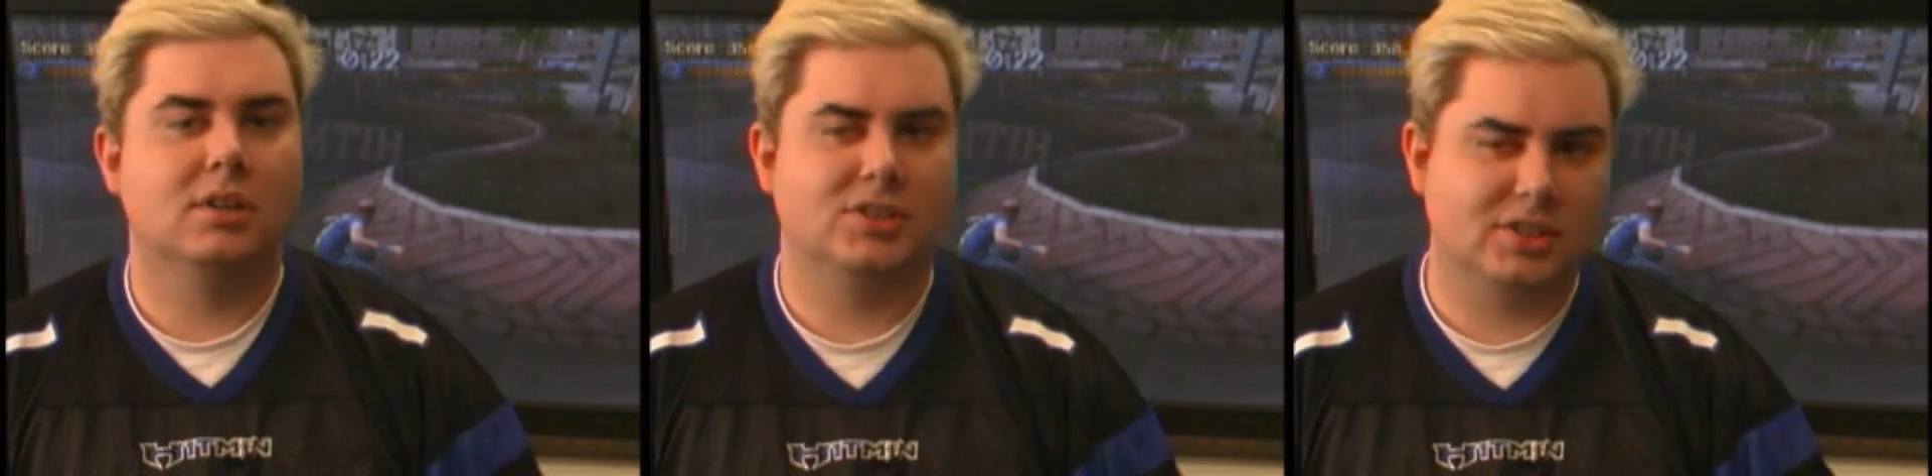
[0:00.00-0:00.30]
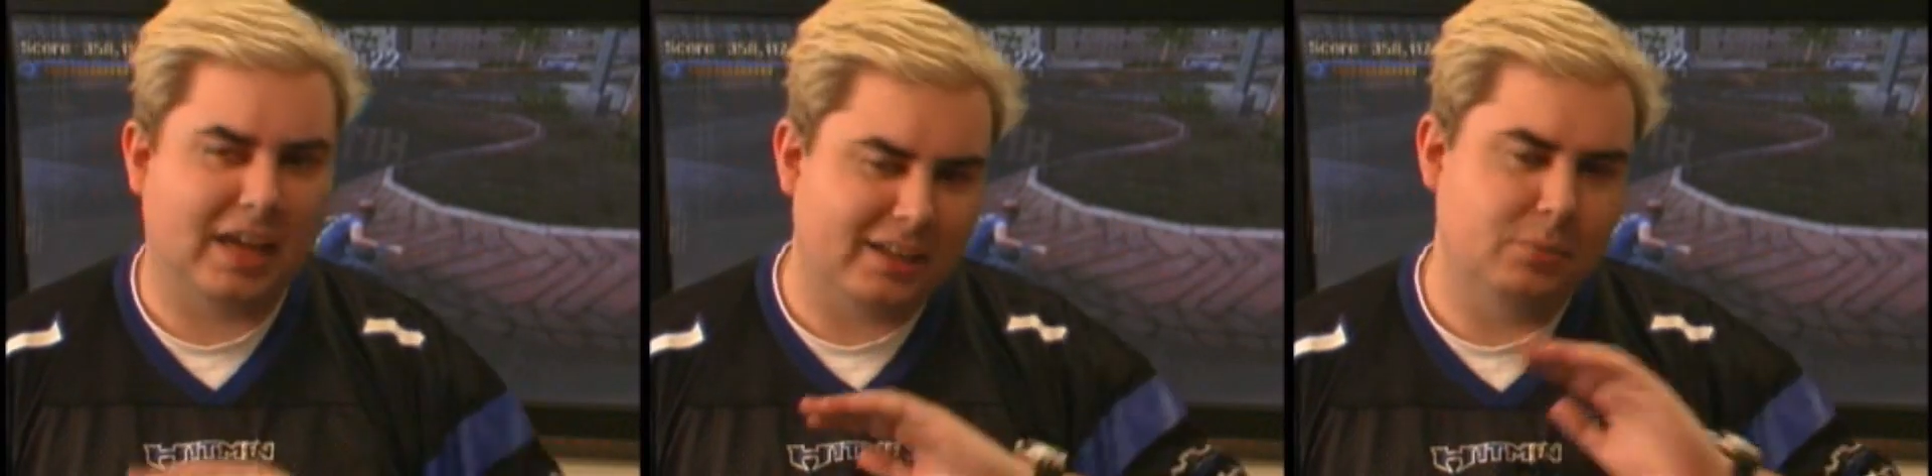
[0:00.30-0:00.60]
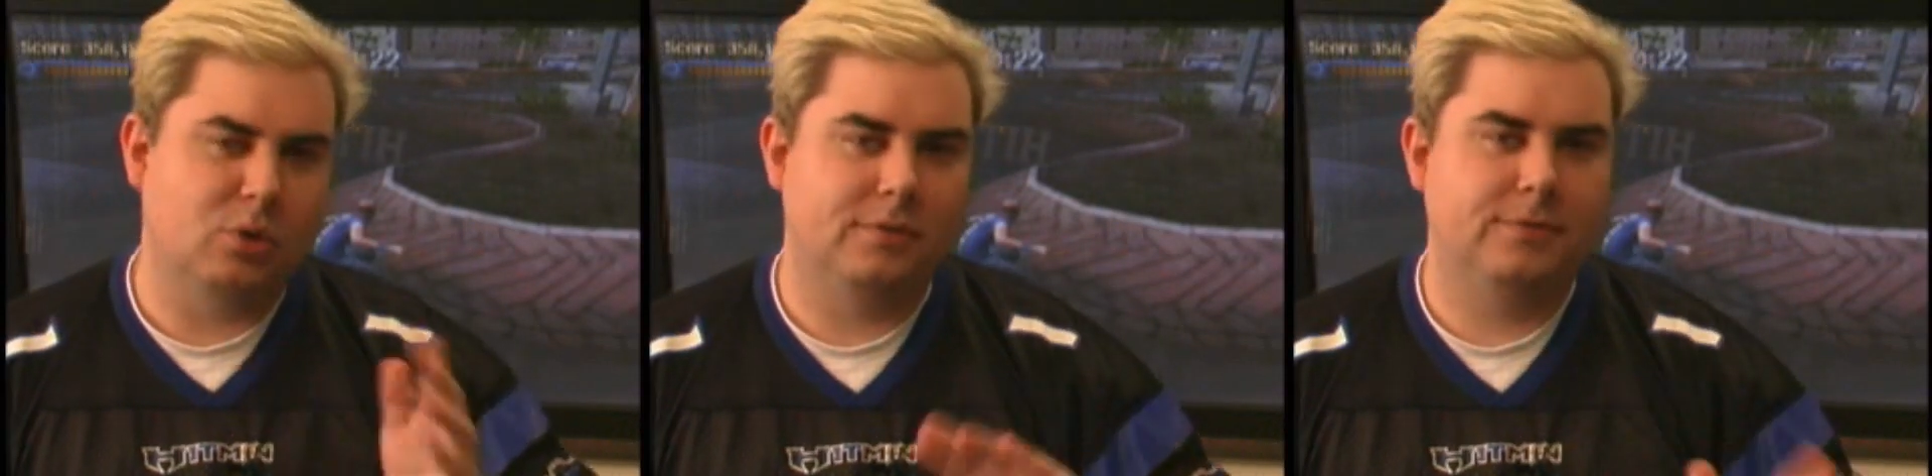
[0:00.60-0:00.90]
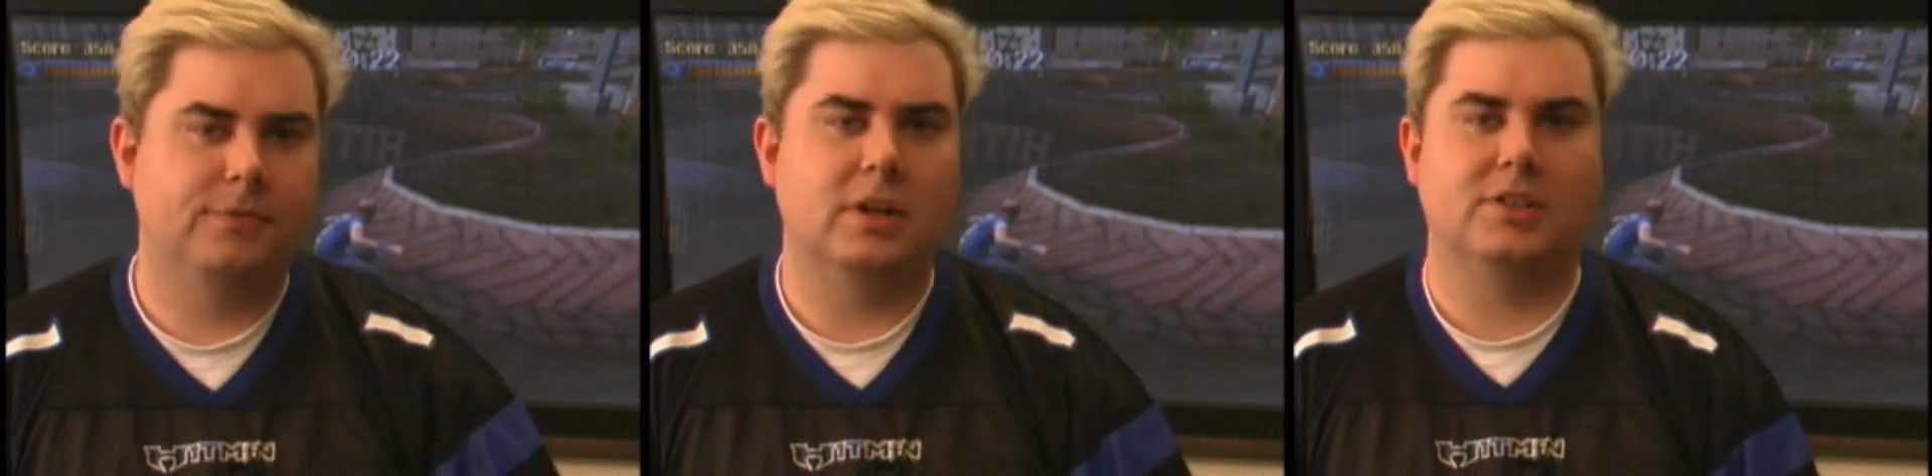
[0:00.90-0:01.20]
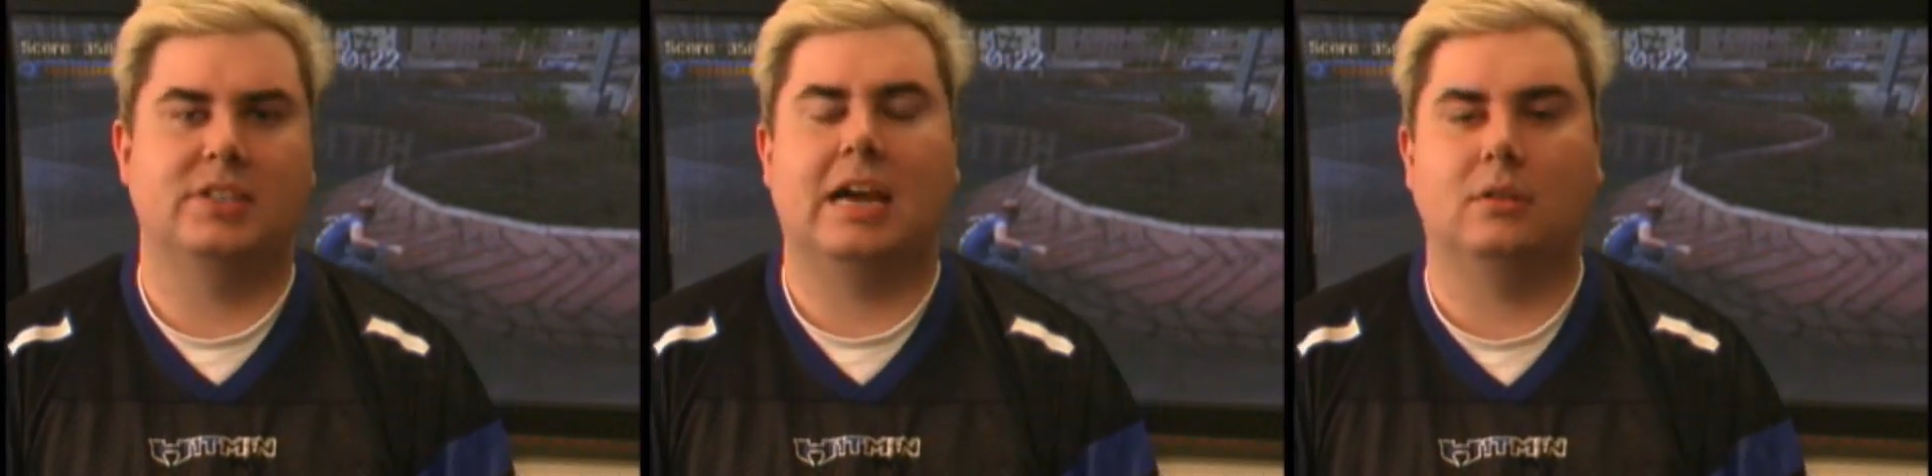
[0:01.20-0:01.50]
slightly more
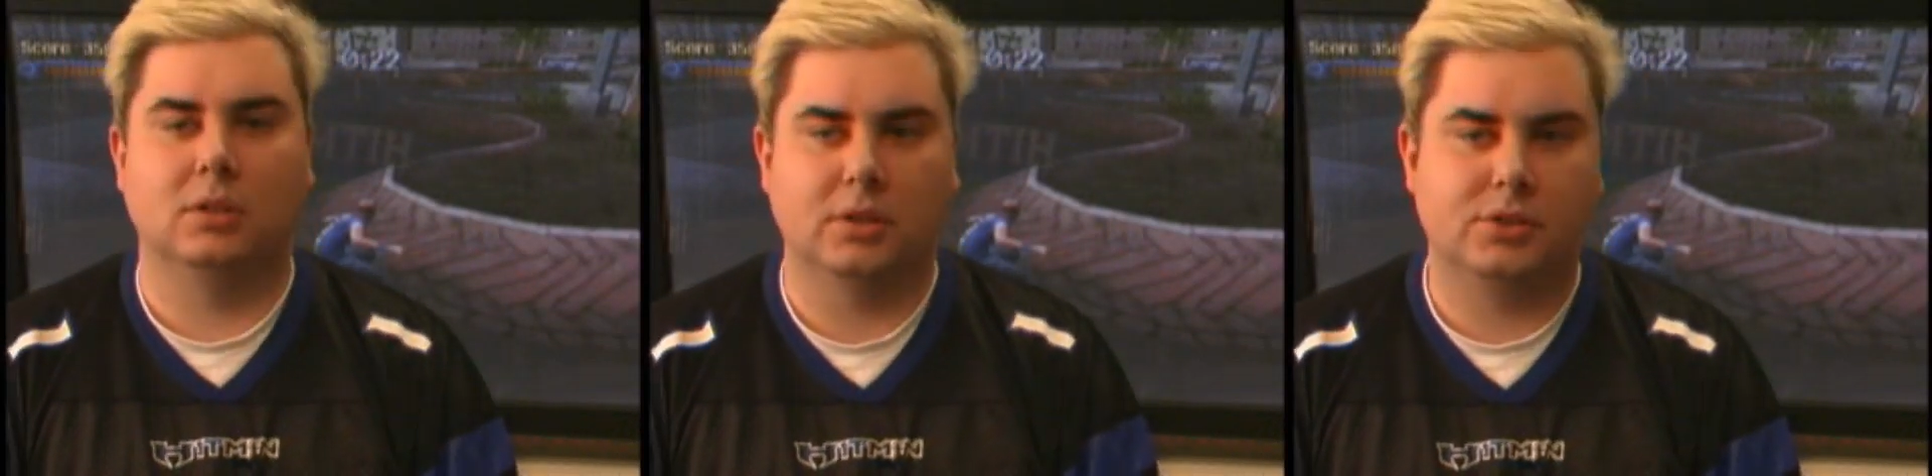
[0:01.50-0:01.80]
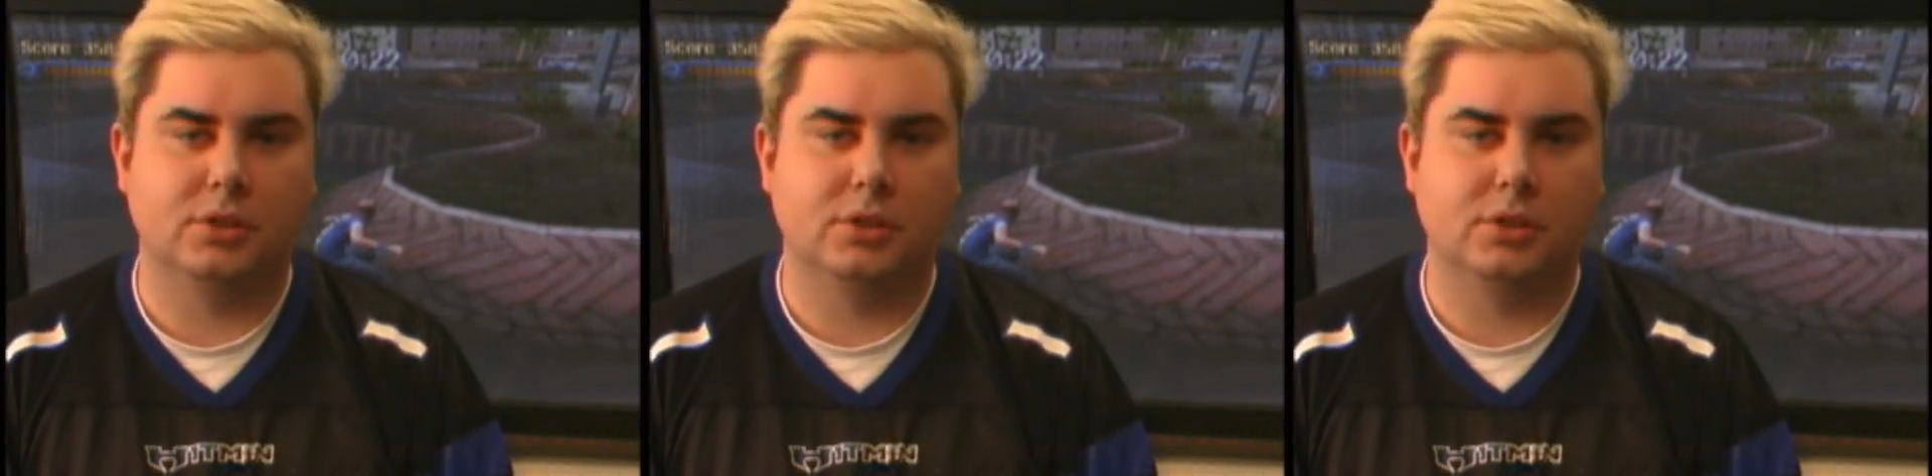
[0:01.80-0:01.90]
fuzzed out look